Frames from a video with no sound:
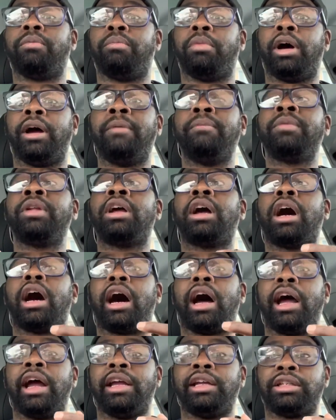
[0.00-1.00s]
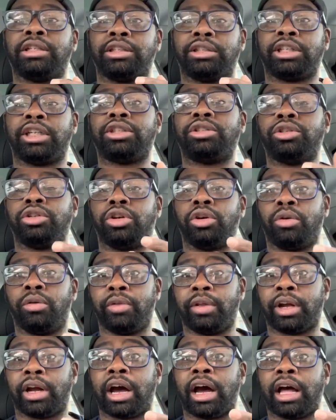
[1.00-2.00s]
But I suggest you go
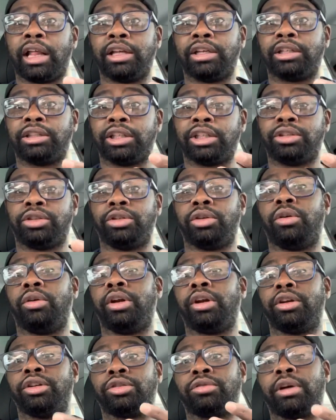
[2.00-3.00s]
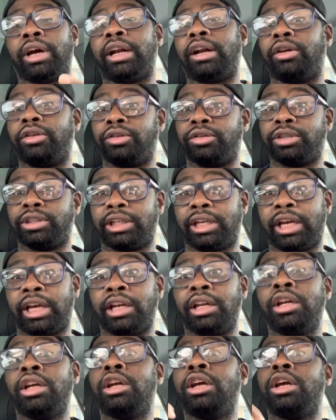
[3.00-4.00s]
there. Highly suggest you go there and try it on your
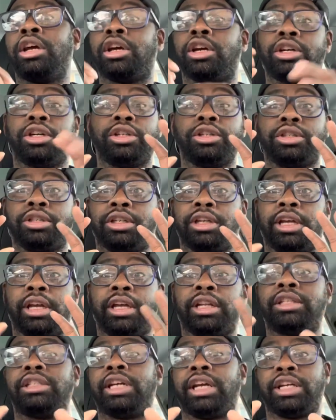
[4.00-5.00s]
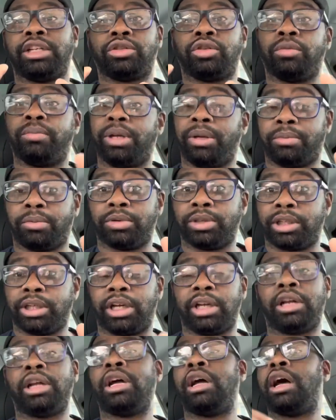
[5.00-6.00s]
skin, because it changes on people's
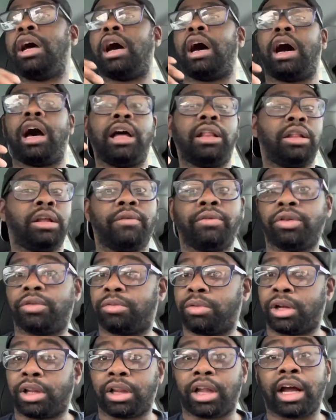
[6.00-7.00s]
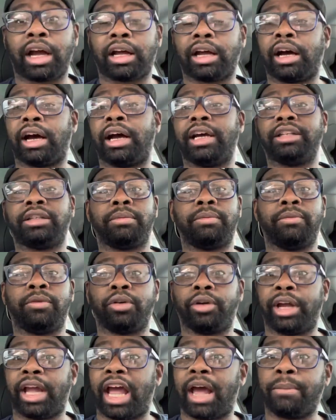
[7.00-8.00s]
skin. I love this one a lot, guys. I'm
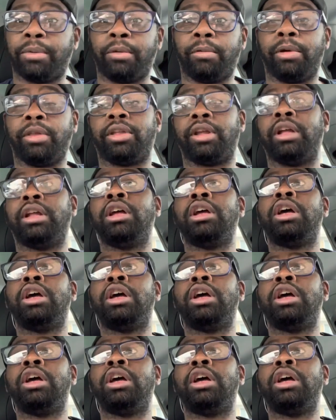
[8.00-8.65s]
very happy with it.